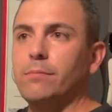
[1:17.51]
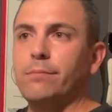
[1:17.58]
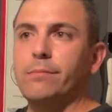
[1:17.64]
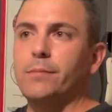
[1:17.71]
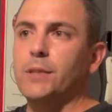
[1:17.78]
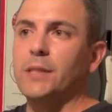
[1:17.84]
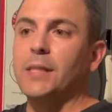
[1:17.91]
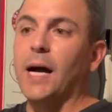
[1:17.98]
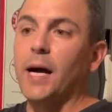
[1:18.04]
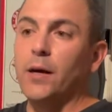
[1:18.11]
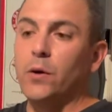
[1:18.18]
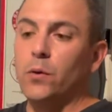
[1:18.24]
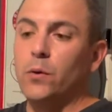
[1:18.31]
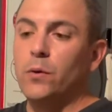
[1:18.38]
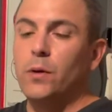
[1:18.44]

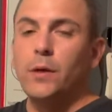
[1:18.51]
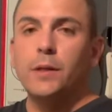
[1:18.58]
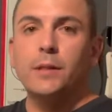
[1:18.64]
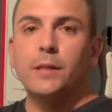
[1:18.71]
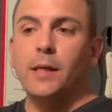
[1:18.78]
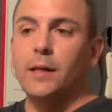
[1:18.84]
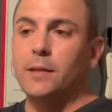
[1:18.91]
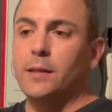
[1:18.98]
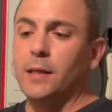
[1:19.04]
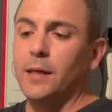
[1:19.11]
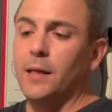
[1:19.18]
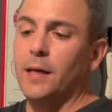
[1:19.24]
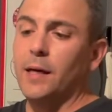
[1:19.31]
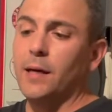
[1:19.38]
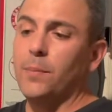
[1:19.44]
style
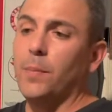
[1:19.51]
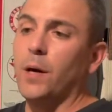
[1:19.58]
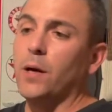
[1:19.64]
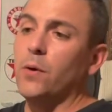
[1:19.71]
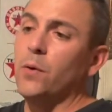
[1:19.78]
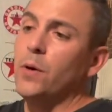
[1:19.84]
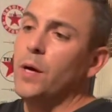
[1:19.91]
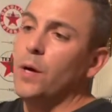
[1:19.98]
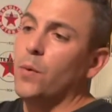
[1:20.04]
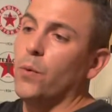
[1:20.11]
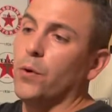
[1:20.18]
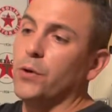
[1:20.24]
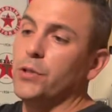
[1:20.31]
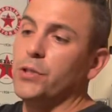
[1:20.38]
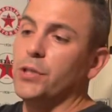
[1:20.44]
tequila bottle
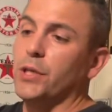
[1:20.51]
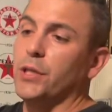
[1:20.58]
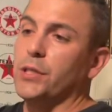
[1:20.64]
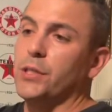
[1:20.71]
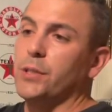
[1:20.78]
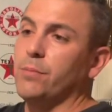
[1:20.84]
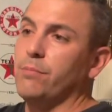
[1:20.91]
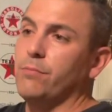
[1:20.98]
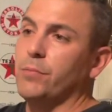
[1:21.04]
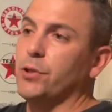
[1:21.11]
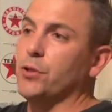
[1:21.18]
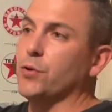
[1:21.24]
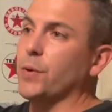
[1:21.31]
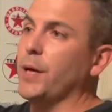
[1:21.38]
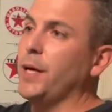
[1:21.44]
where it's just
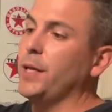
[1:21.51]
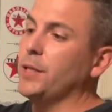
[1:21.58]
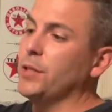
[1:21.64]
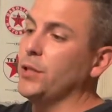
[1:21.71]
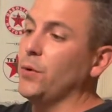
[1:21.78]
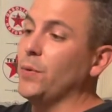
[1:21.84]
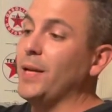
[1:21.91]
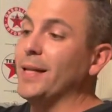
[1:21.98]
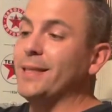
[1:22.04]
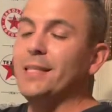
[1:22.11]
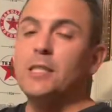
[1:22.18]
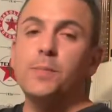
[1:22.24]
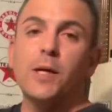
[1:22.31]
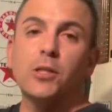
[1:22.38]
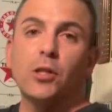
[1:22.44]
straight, you know,
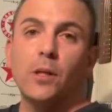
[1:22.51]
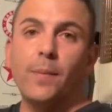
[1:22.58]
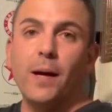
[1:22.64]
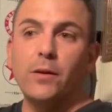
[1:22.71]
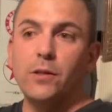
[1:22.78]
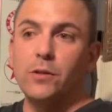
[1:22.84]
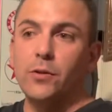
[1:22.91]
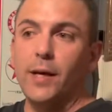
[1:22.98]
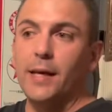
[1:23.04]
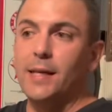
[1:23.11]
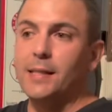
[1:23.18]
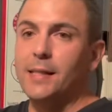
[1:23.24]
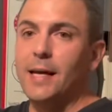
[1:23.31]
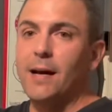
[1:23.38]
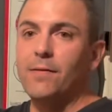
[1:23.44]
nothing special about this, okay? It
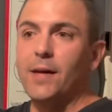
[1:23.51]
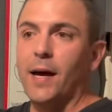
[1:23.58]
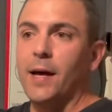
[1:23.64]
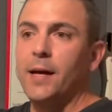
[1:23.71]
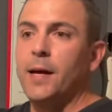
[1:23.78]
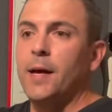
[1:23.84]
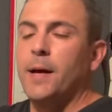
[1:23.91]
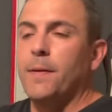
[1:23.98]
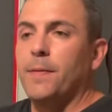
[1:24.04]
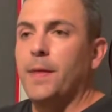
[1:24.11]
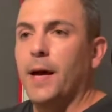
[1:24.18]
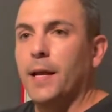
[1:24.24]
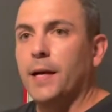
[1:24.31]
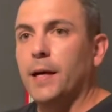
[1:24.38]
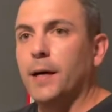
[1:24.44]
doesn't have
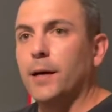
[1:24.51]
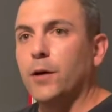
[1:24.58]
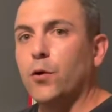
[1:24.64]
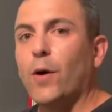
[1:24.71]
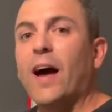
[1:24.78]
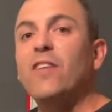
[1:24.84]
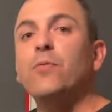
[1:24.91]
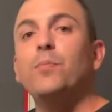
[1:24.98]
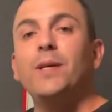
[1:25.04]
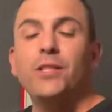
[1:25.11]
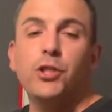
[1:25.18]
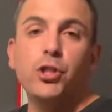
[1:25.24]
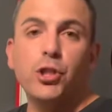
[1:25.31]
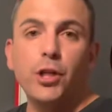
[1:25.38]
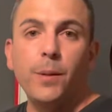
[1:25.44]
that
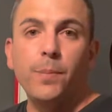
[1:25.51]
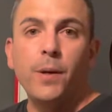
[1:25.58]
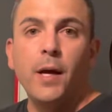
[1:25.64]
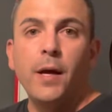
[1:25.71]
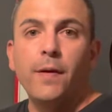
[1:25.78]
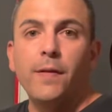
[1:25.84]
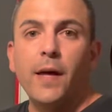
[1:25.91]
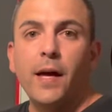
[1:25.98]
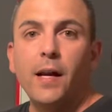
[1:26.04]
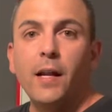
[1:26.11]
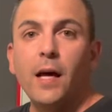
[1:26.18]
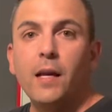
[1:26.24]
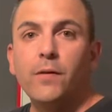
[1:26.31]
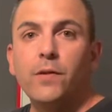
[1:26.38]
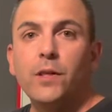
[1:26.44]
craftsmanship that a
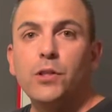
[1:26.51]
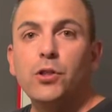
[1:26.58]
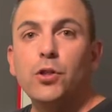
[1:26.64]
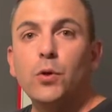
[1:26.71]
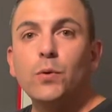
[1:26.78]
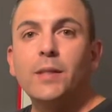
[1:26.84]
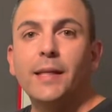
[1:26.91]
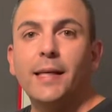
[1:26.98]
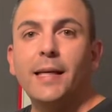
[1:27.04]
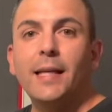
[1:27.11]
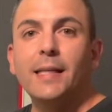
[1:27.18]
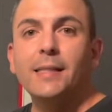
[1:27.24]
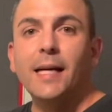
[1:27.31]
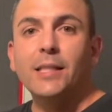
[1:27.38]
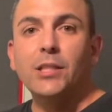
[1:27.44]
lot of these new
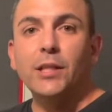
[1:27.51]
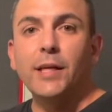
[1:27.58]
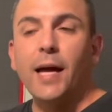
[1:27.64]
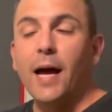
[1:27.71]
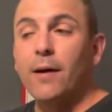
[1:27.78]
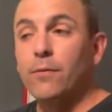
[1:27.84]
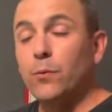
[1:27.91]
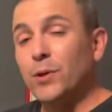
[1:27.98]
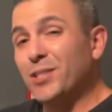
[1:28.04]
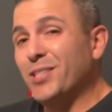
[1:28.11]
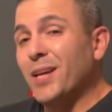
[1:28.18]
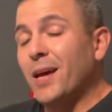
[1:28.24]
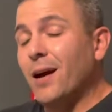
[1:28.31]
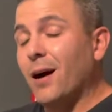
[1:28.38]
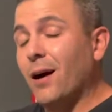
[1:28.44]
tequilas actually have,
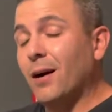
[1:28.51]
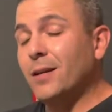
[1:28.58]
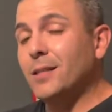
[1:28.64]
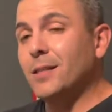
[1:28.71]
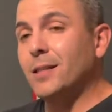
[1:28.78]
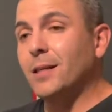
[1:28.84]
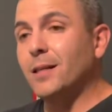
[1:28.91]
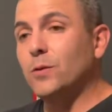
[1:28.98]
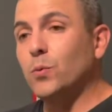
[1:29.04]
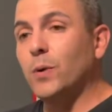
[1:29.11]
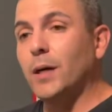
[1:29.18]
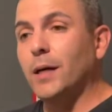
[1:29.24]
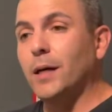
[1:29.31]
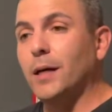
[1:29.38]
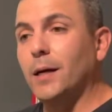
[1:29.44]
which honestly is
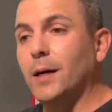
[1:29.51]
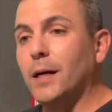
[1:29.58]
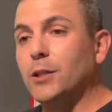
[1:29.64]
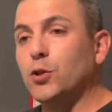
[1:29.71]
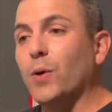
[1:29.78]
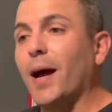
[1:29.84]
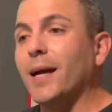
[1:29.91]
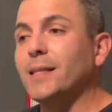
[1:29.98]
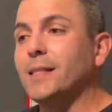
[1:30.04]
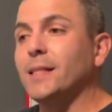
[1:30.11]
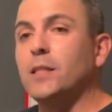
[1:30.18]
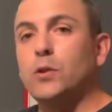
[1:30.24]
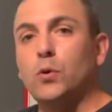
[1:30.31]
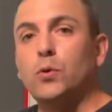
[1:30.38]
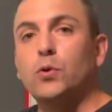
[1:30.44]
what attracts
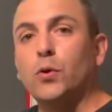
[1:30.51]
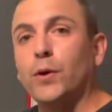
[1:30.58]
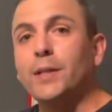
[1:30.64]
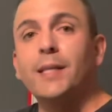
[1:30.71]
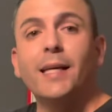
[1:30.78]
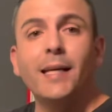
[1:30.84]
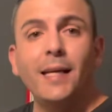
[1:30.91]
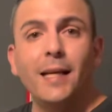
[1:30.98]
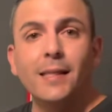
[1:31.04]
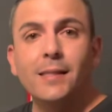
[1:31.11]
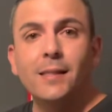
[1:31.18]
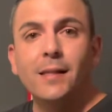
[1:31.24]
us to certain tequilas,